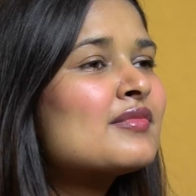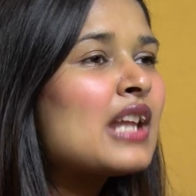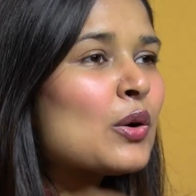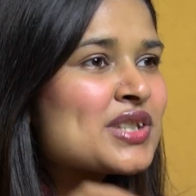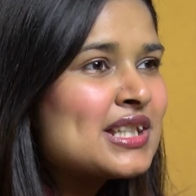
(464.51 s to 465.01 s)

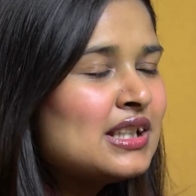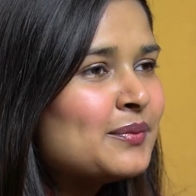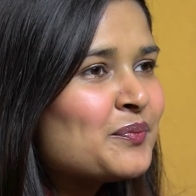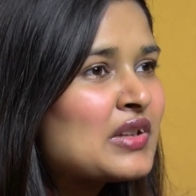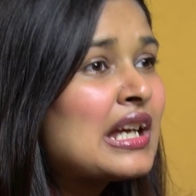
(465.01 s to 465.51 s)
Now see,
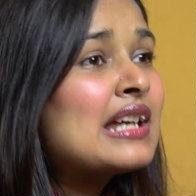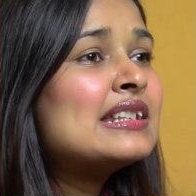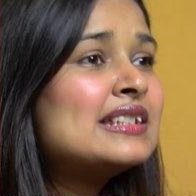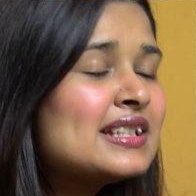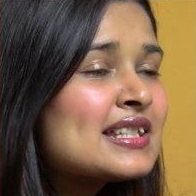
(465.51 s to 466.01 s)

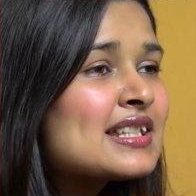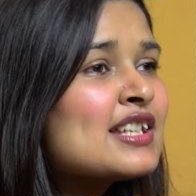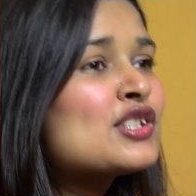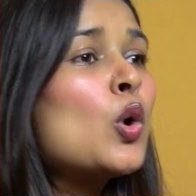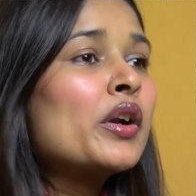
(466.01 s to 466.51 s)
this
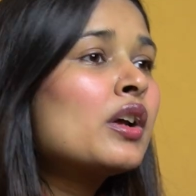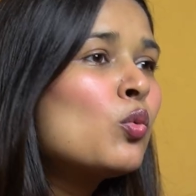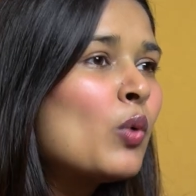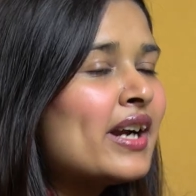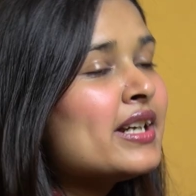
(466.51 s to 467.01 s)
is not a
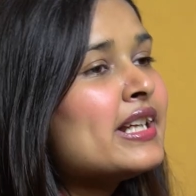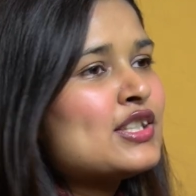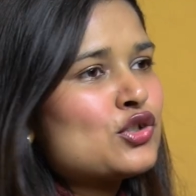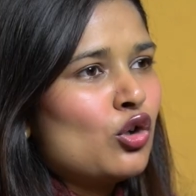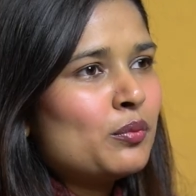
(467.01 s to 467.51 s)

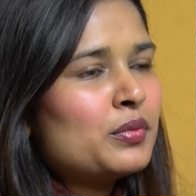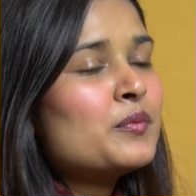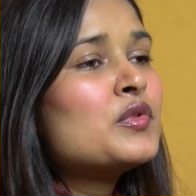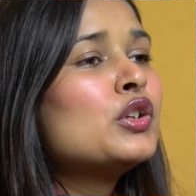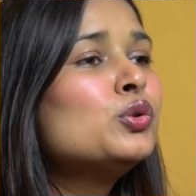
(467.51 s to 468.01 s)
one-day's job.
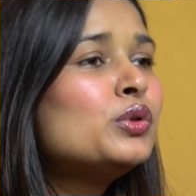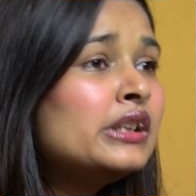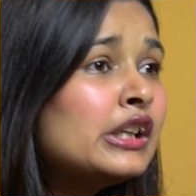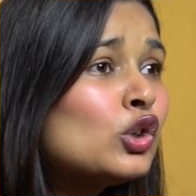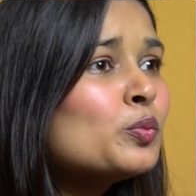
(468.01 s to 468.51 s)
You
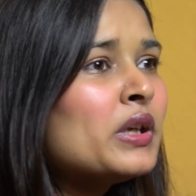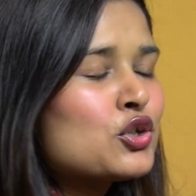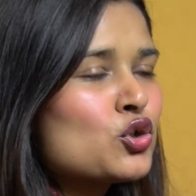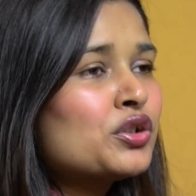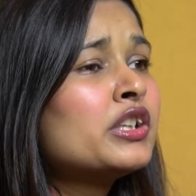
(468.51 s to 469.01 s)
need to make
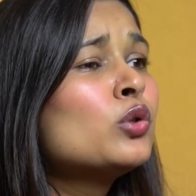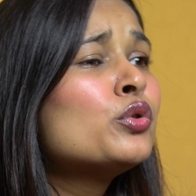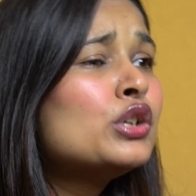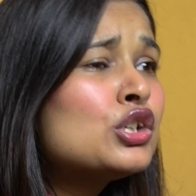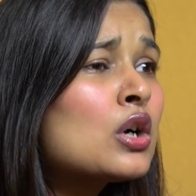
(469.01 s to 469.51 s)
sure that you
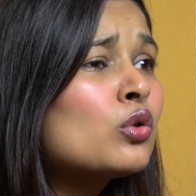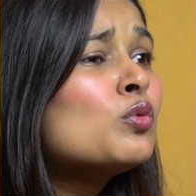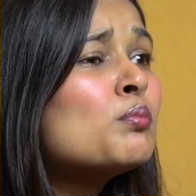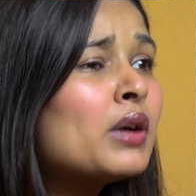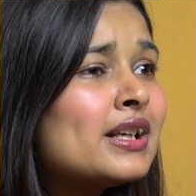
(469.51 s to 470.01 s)
reach out to
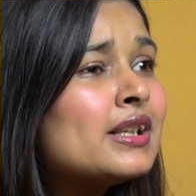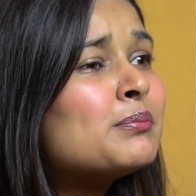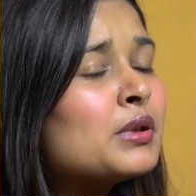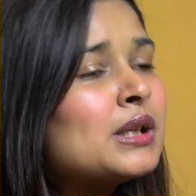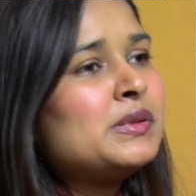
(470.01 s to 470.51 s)

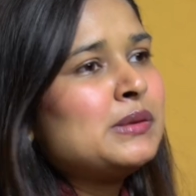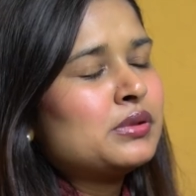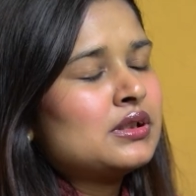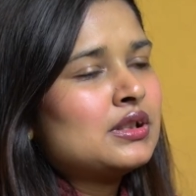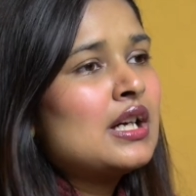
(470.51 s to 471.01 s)
multiple
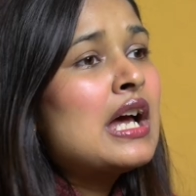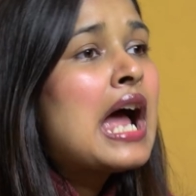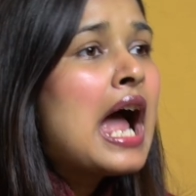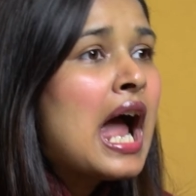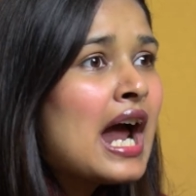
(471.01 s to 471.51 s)
people
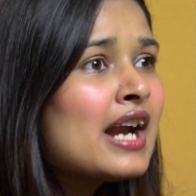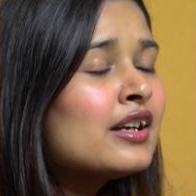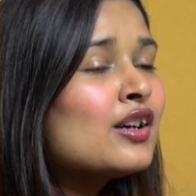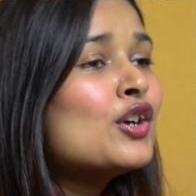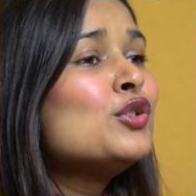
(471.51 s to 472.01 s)
and
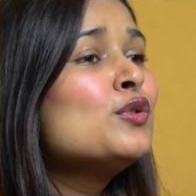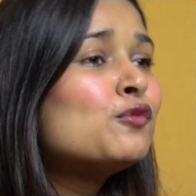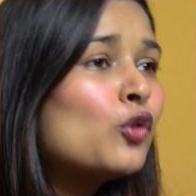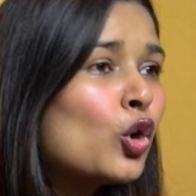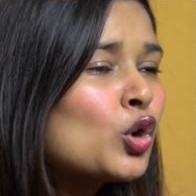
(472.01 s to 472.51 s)
you
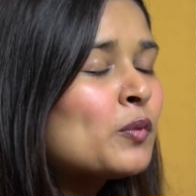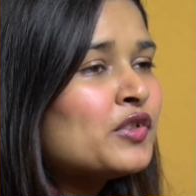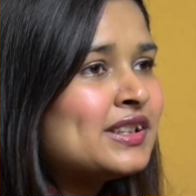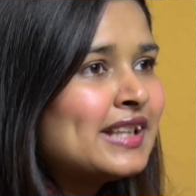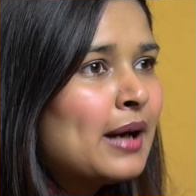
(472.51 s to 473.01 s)
follow up
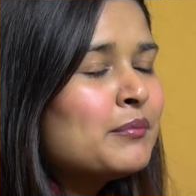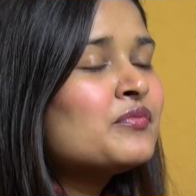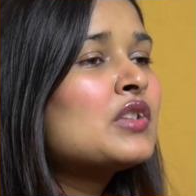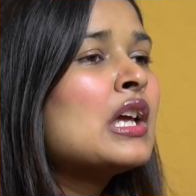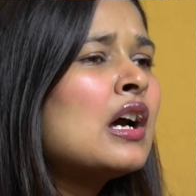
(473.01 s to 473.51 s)
with them
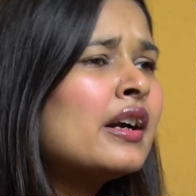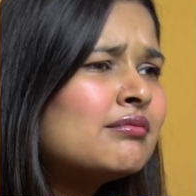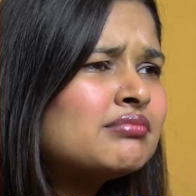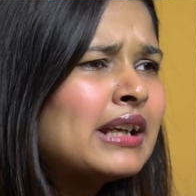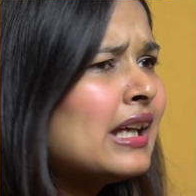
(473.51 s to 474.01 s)

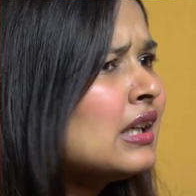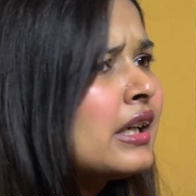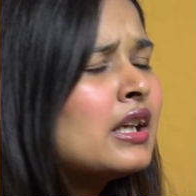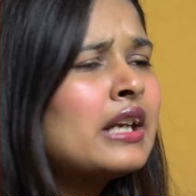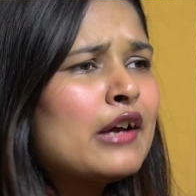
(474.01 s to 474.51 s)
like
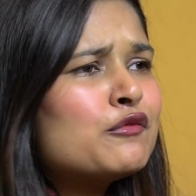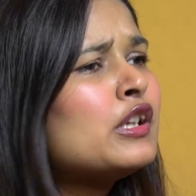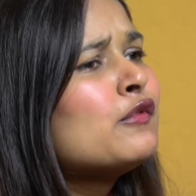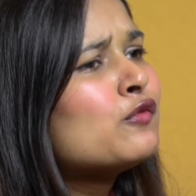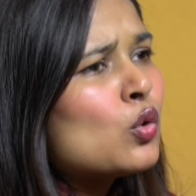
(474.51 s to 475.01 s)
in
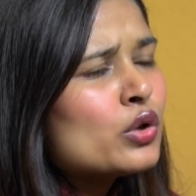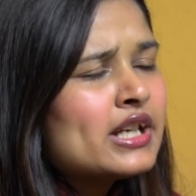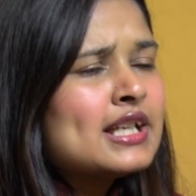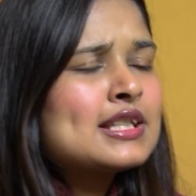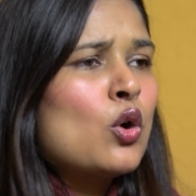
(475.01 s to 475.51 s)
every 4
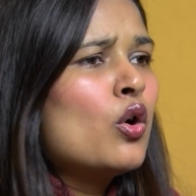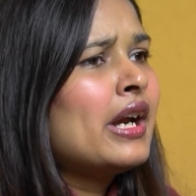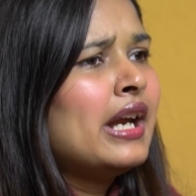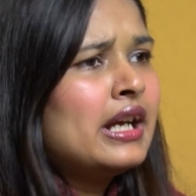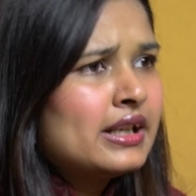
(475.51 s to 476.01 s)
days or
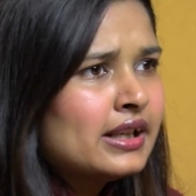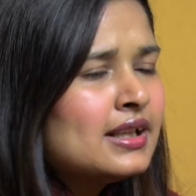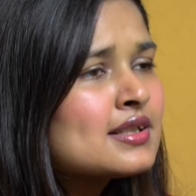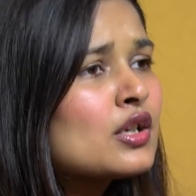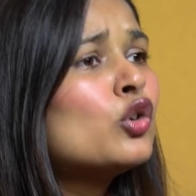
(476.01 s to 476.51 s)
8
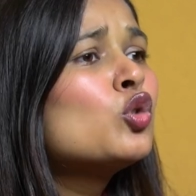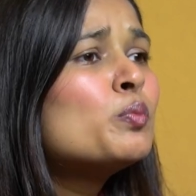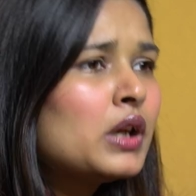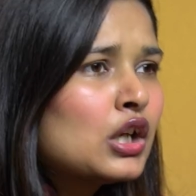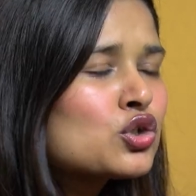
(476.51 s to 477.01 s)
days to
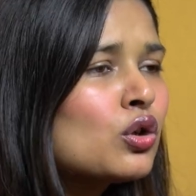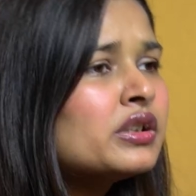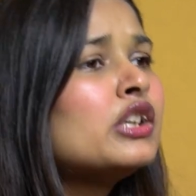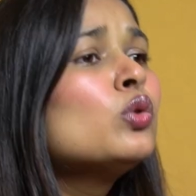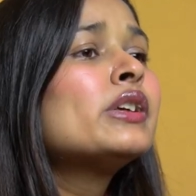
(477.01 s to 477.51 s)
make sure
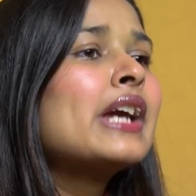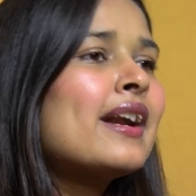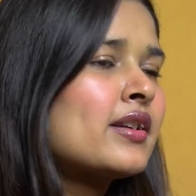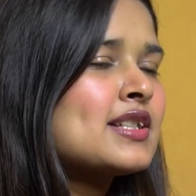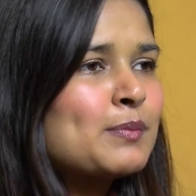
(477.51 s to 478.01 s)
that you
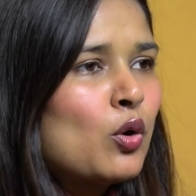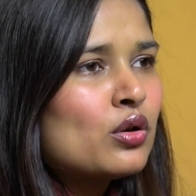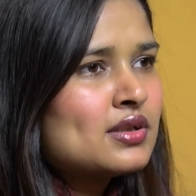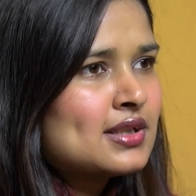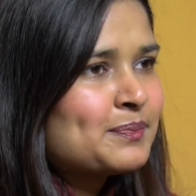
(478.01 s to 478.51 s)
get response.